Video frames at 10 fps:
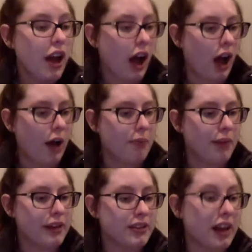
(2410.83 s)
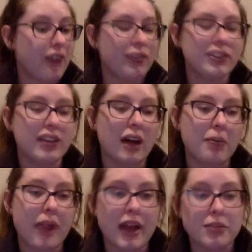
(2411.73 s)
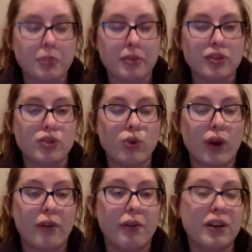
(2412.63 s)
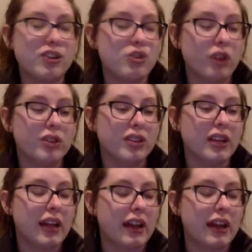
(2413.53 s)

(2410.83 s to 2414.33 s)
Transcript: But it's an effort to help cast members who are really struggling,